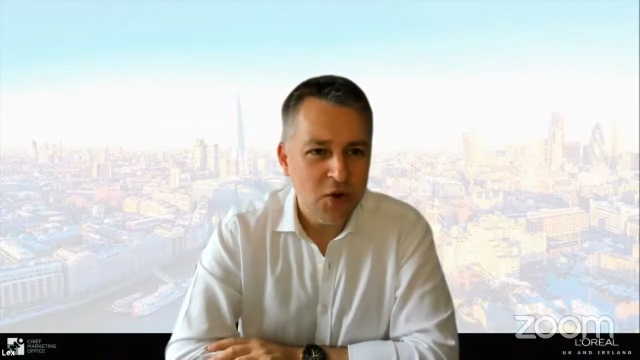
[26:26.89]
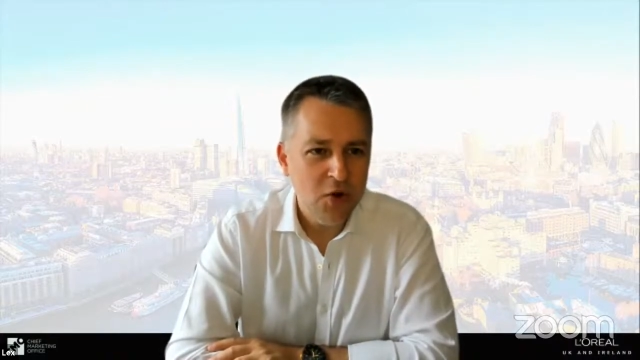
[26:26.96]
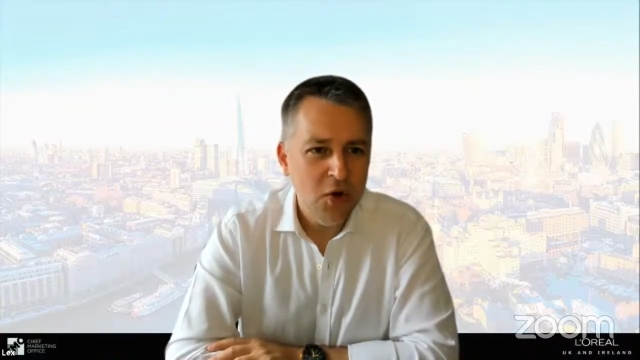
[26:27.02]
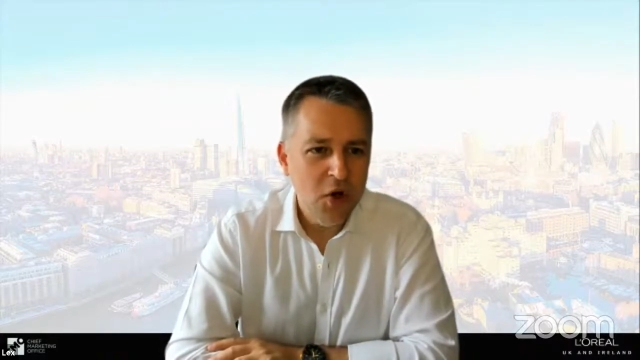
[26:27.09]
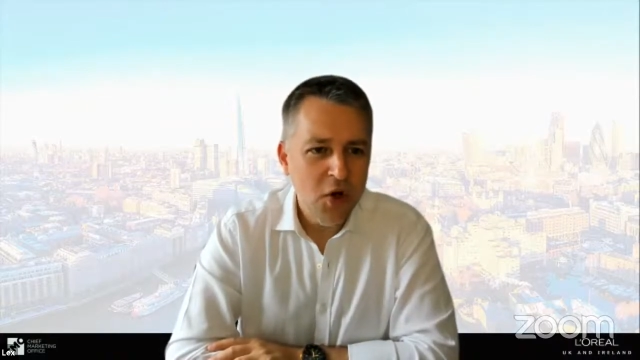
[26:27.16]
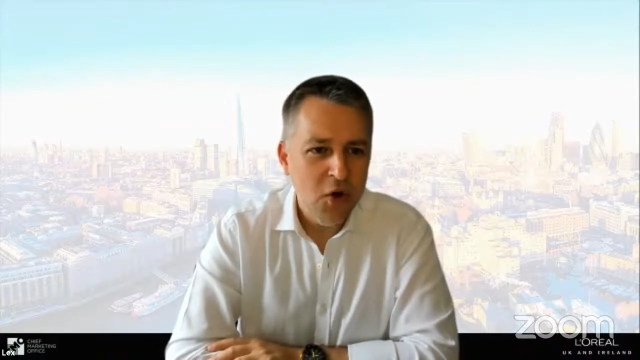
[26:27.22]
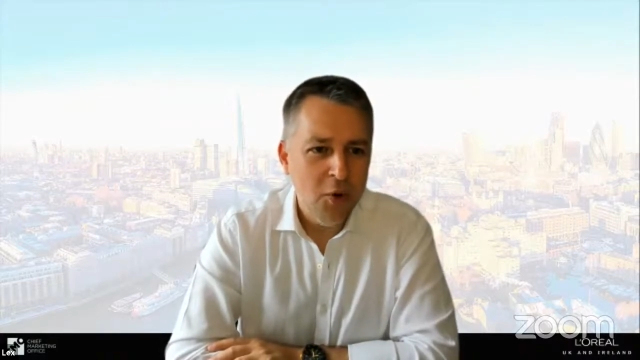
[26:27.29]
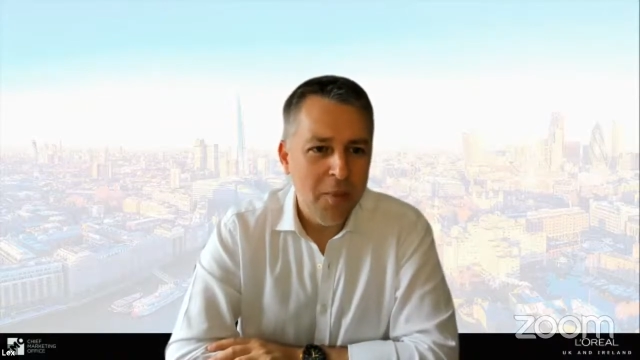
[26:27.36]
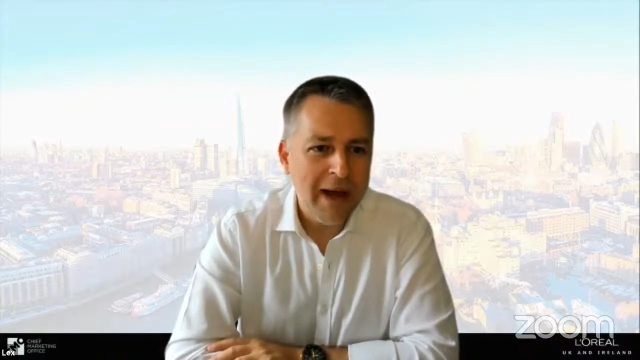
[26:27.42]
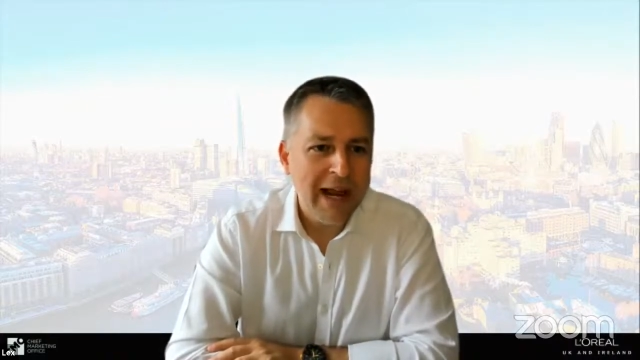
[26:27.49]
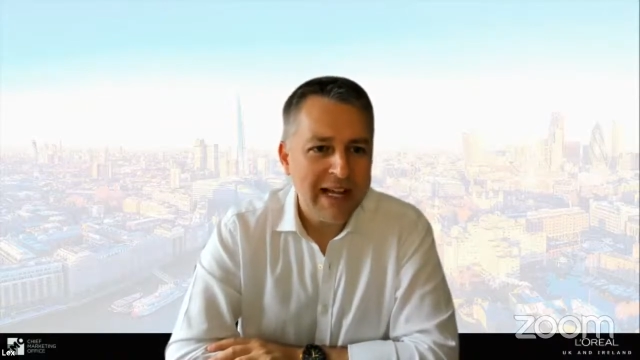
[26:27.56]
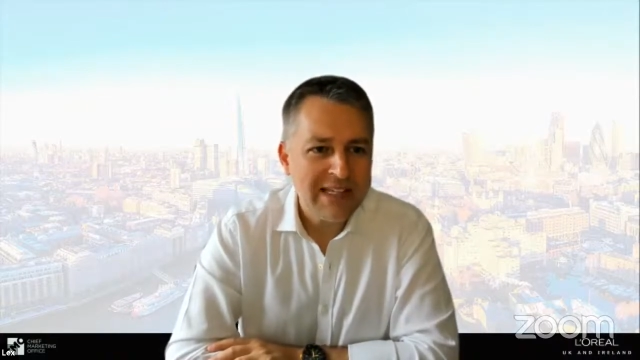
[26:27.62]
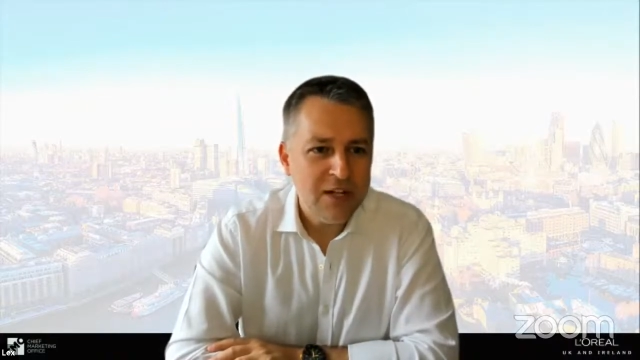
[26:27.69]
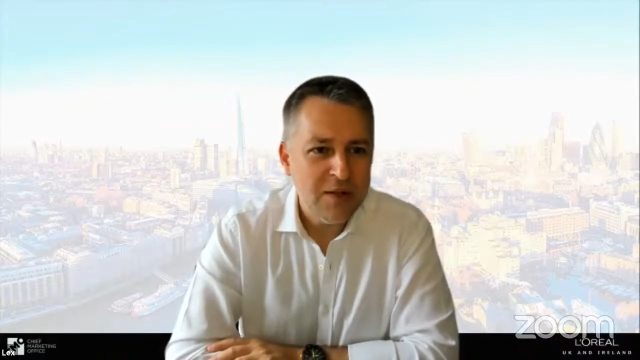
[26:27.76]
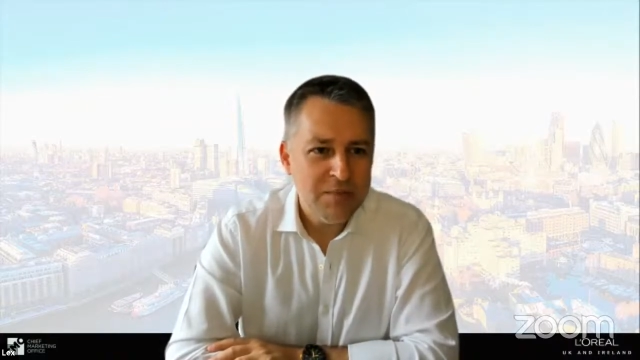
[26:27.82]
or by
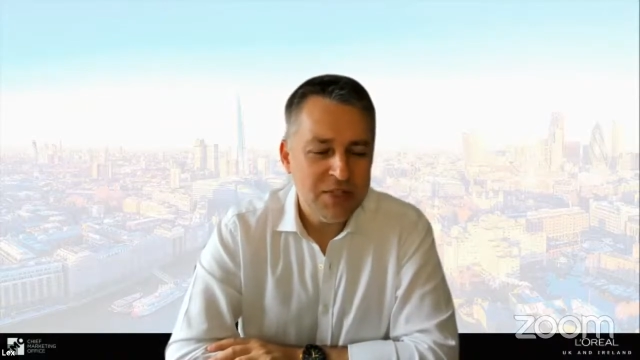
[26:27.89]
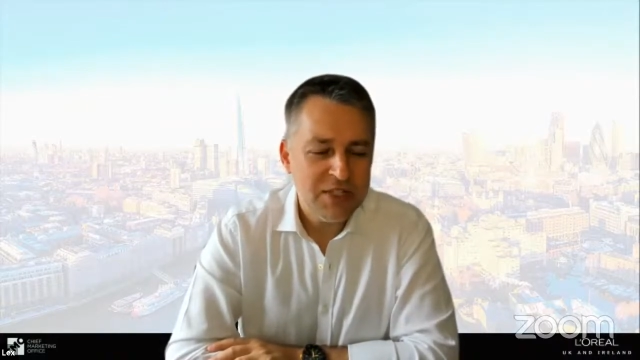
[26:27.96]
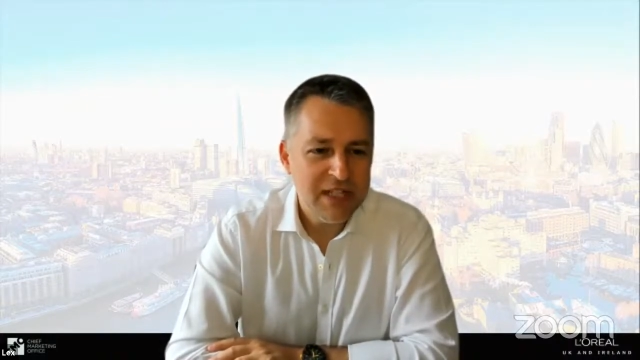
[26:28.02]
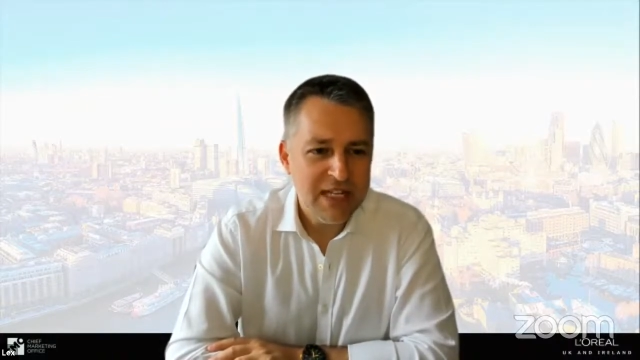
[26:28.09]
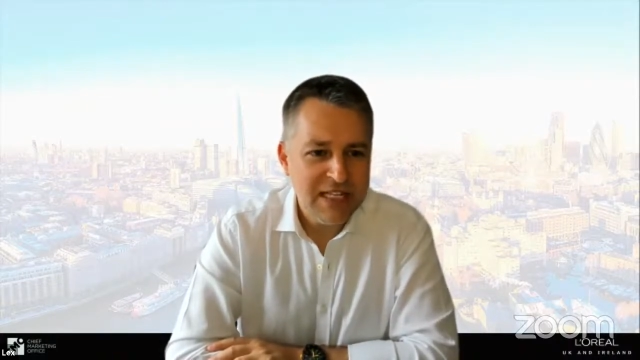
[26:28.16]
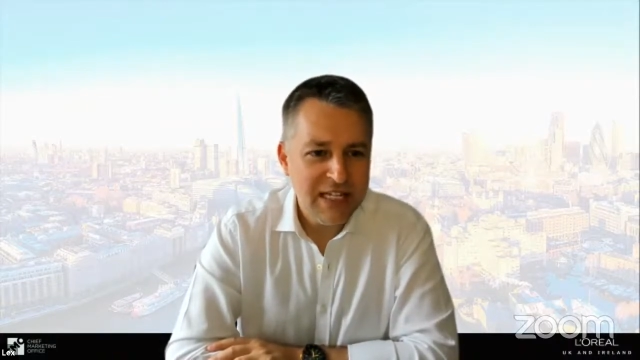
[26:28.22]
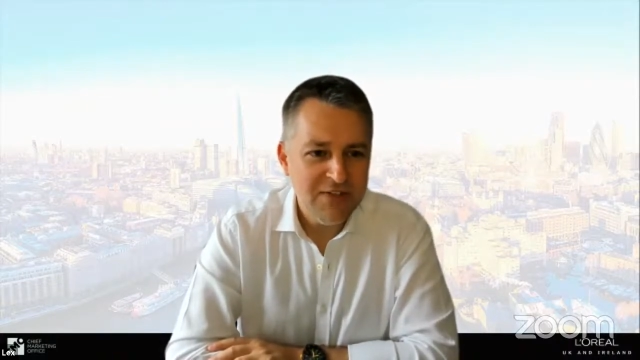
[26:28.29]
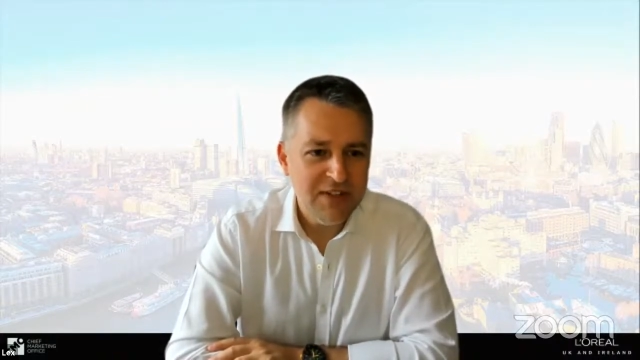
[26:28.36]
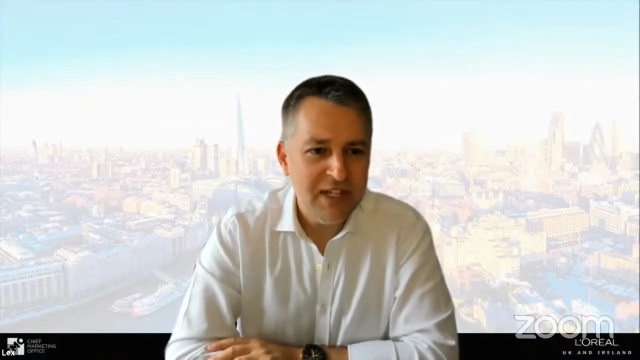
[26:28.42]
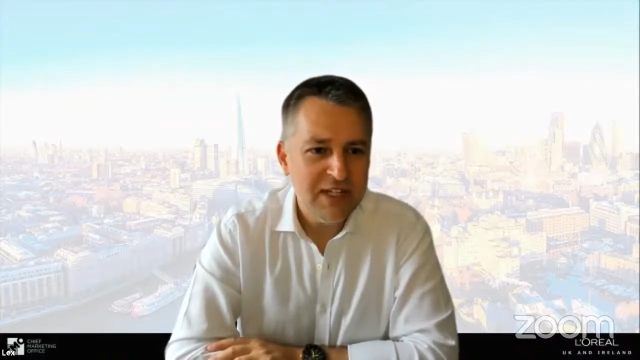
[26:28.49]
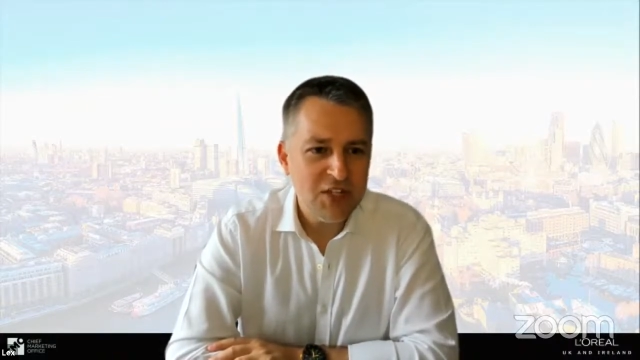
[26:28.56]
accident putting their CV